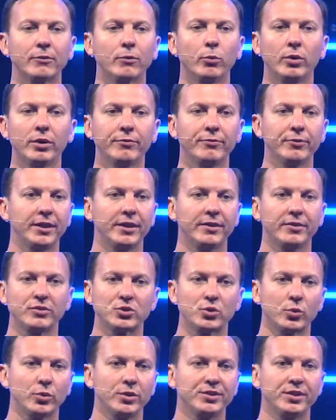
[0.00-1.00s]
want to forget the
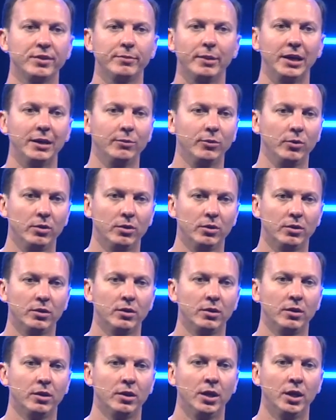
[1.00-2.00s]
stories of the Bible.
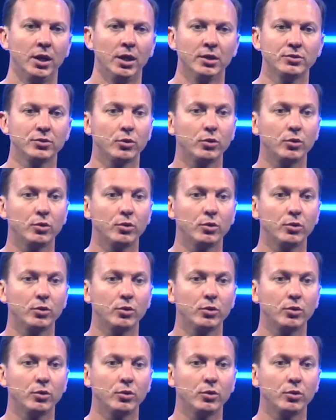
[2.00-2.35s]
So